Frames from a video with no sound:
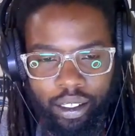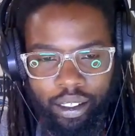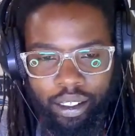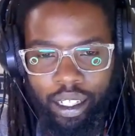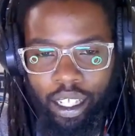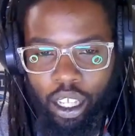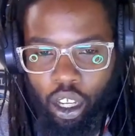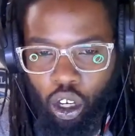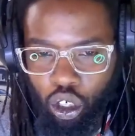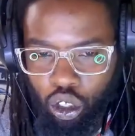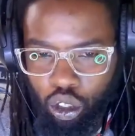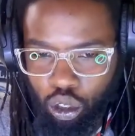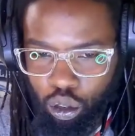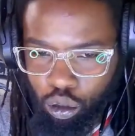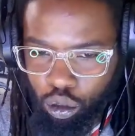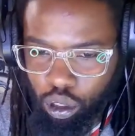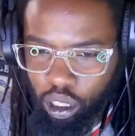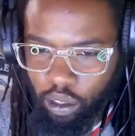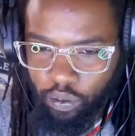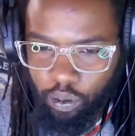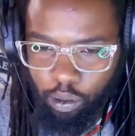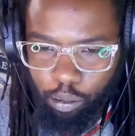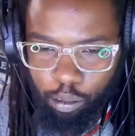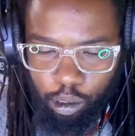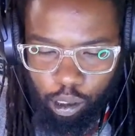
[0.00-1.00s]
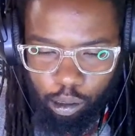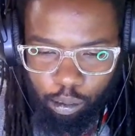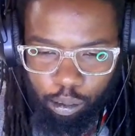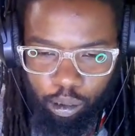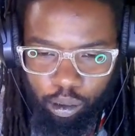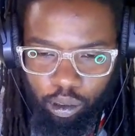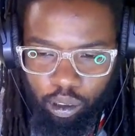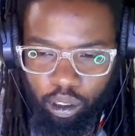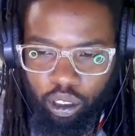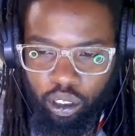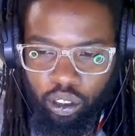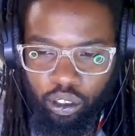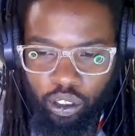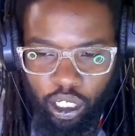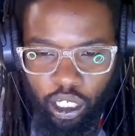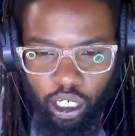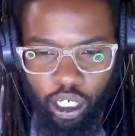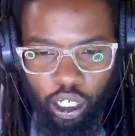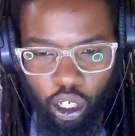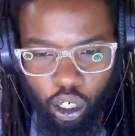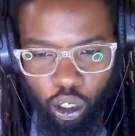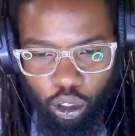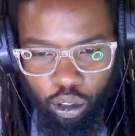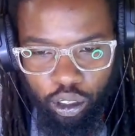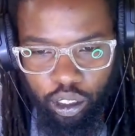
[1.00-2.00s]
They are two different people.
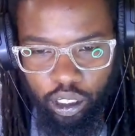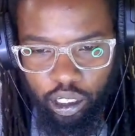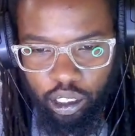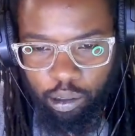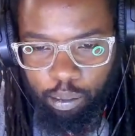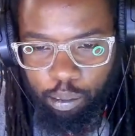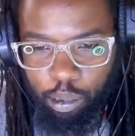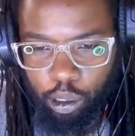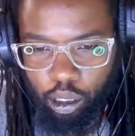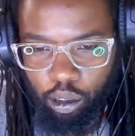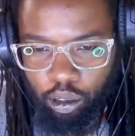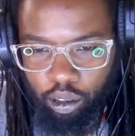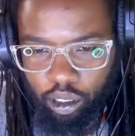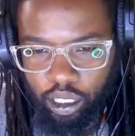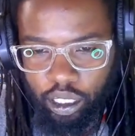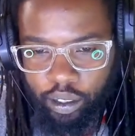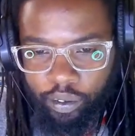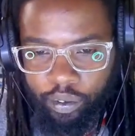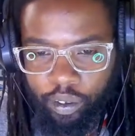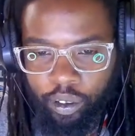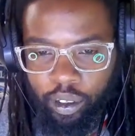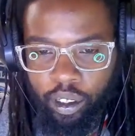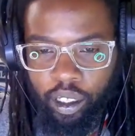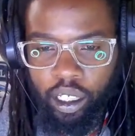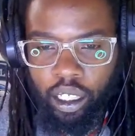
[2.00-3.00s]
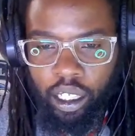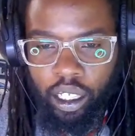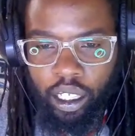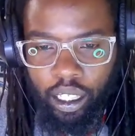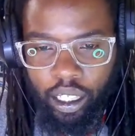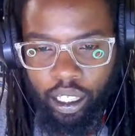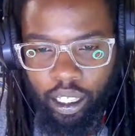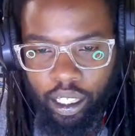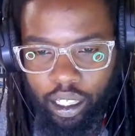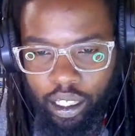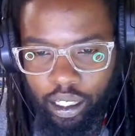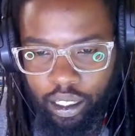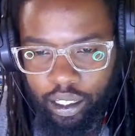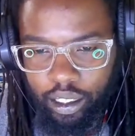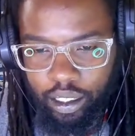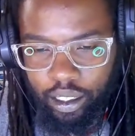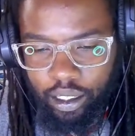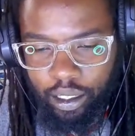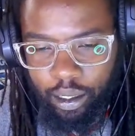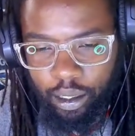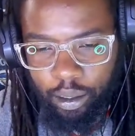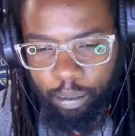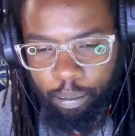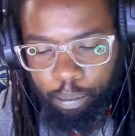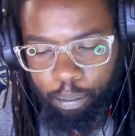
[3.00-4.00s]
Jalen Hurts is built different. He
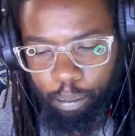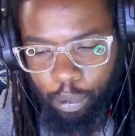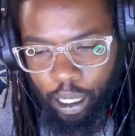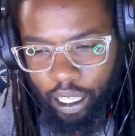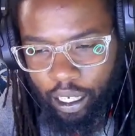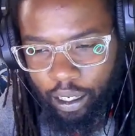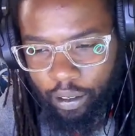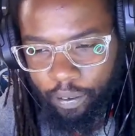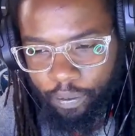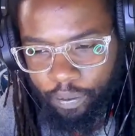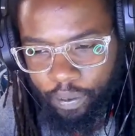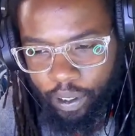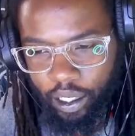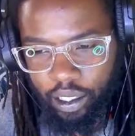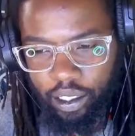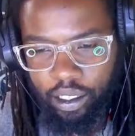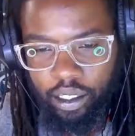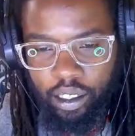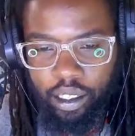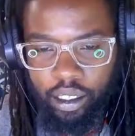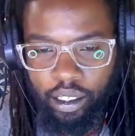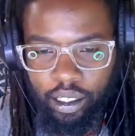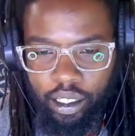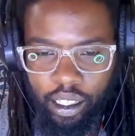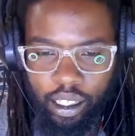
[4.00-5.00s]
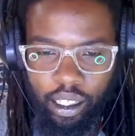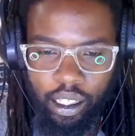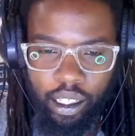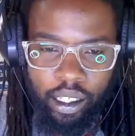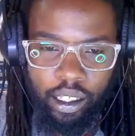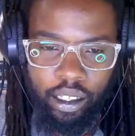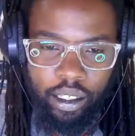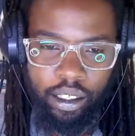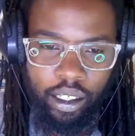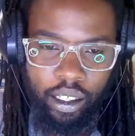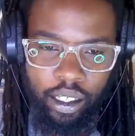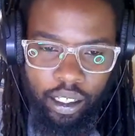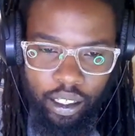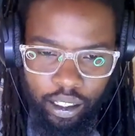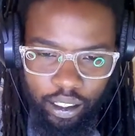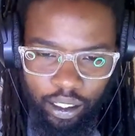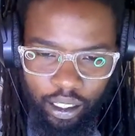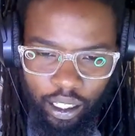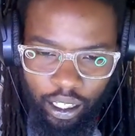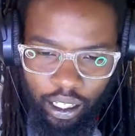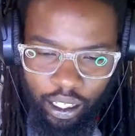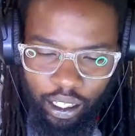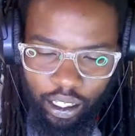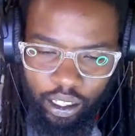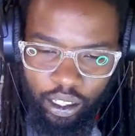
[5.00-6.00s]
has manifested things
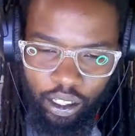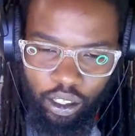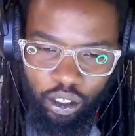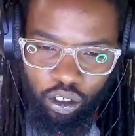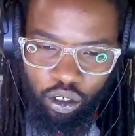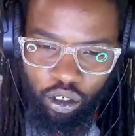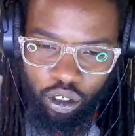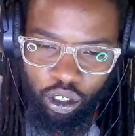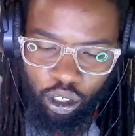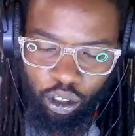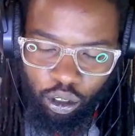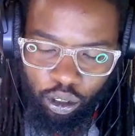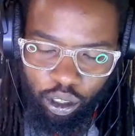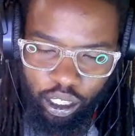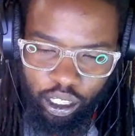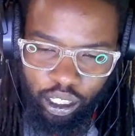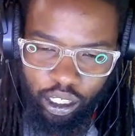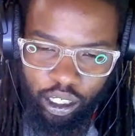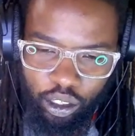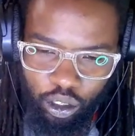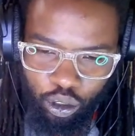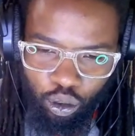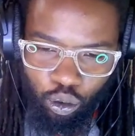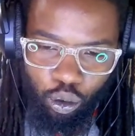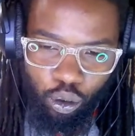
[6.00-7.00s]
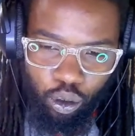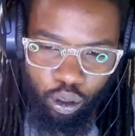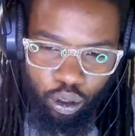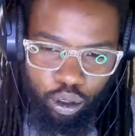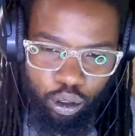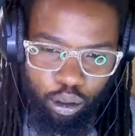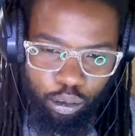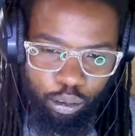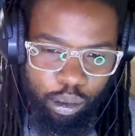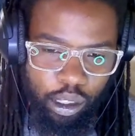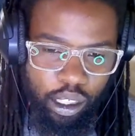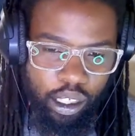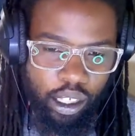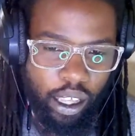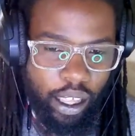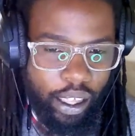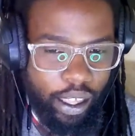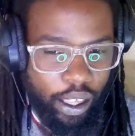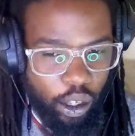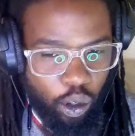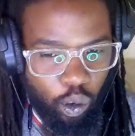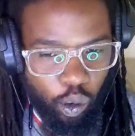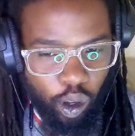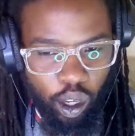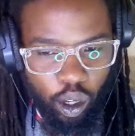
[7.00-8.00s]
that, you know, he is going to be a
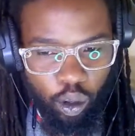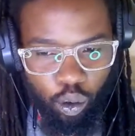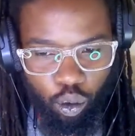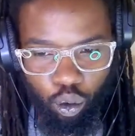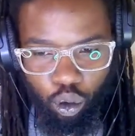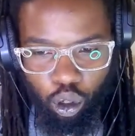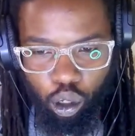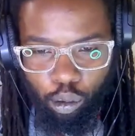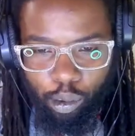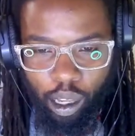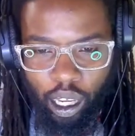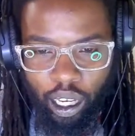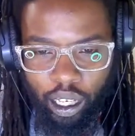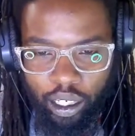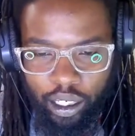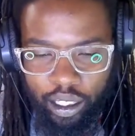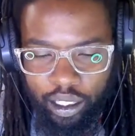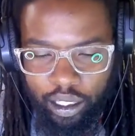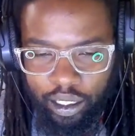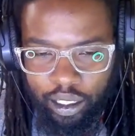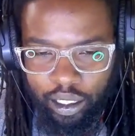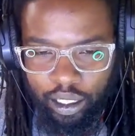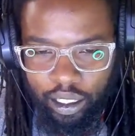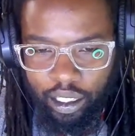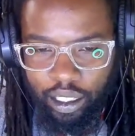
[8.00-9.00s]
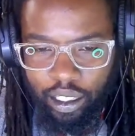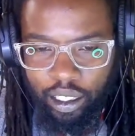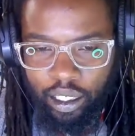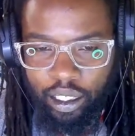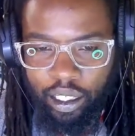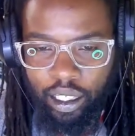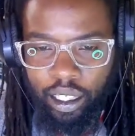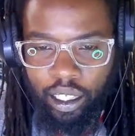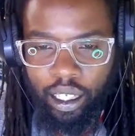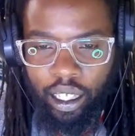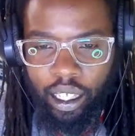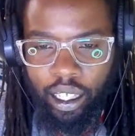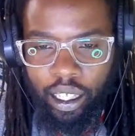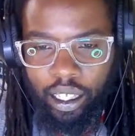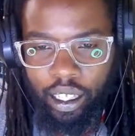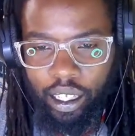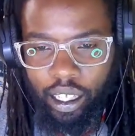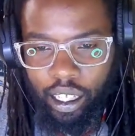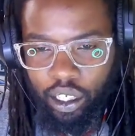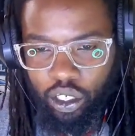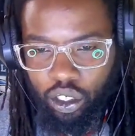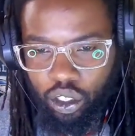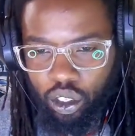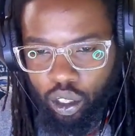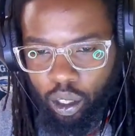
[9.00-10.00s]
great quarterback in this league. He
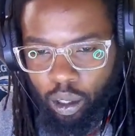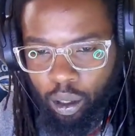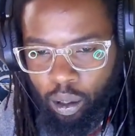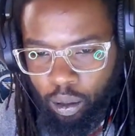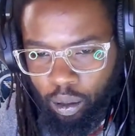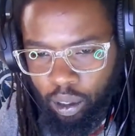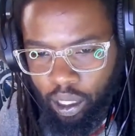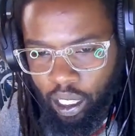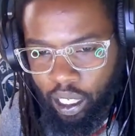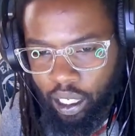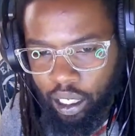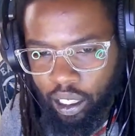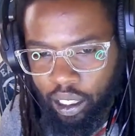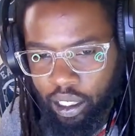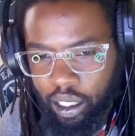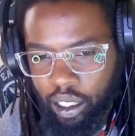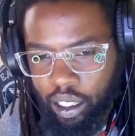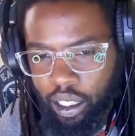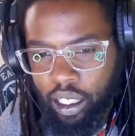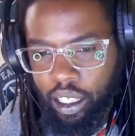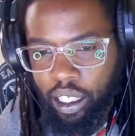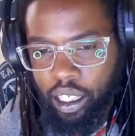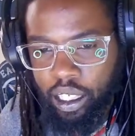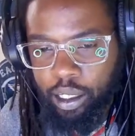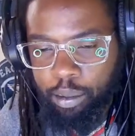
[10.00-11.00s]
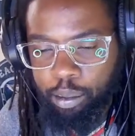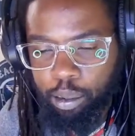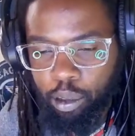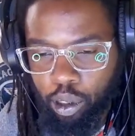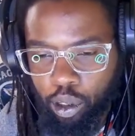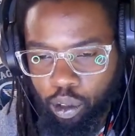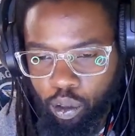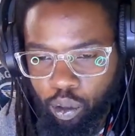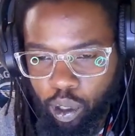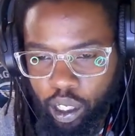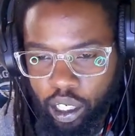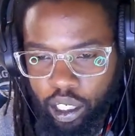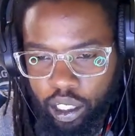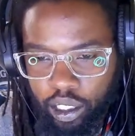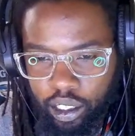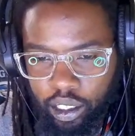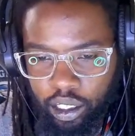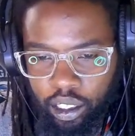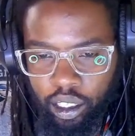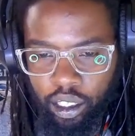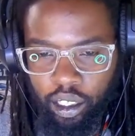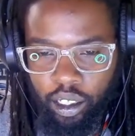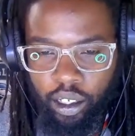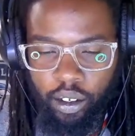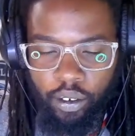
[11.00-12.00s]
has showed that his
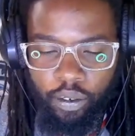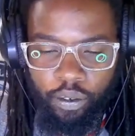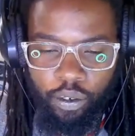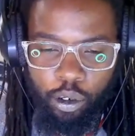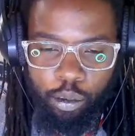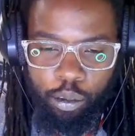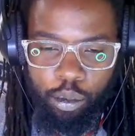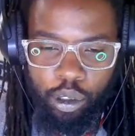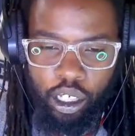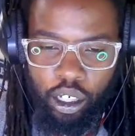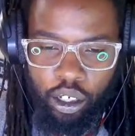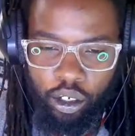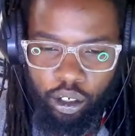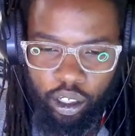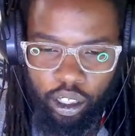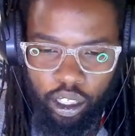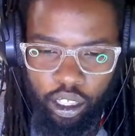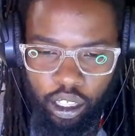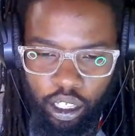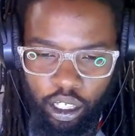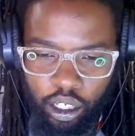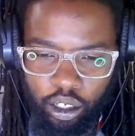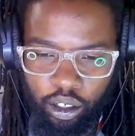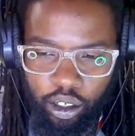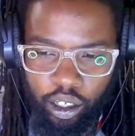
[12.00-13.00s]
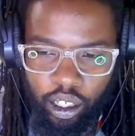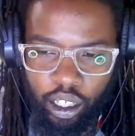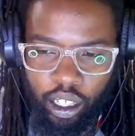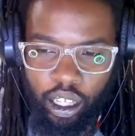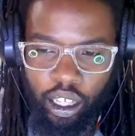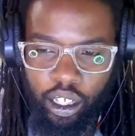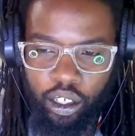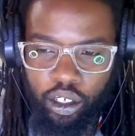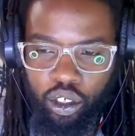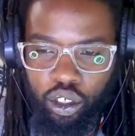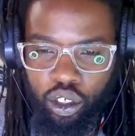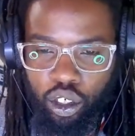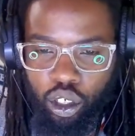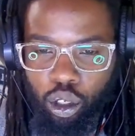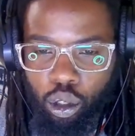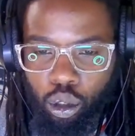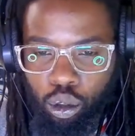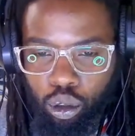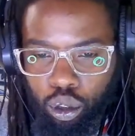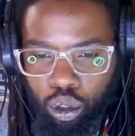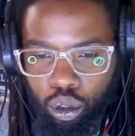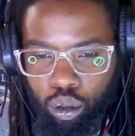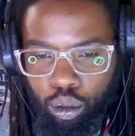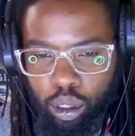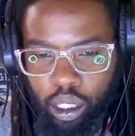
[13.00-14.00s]
progression from year to year has
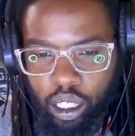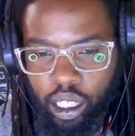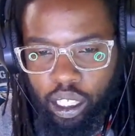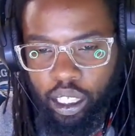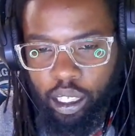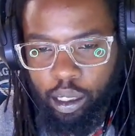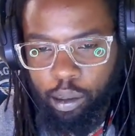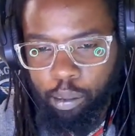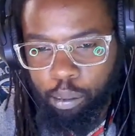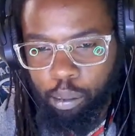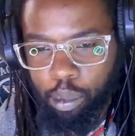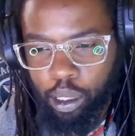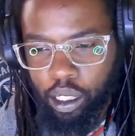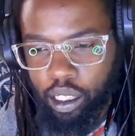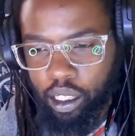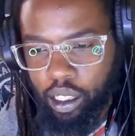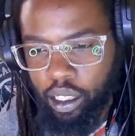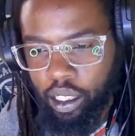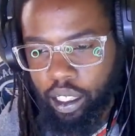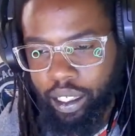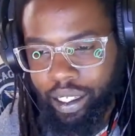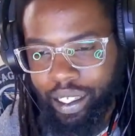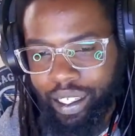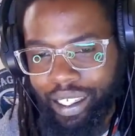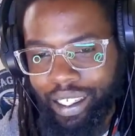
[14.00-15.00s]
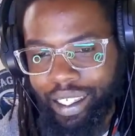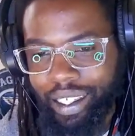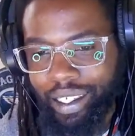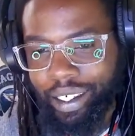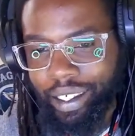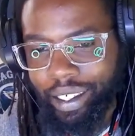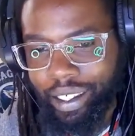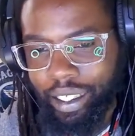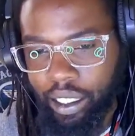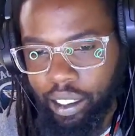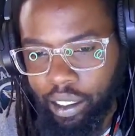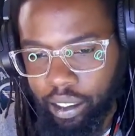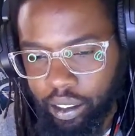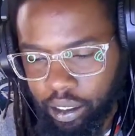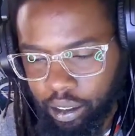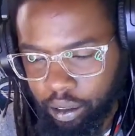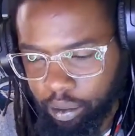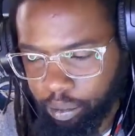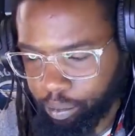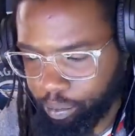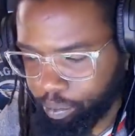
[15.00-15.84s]
showed you he can be elite.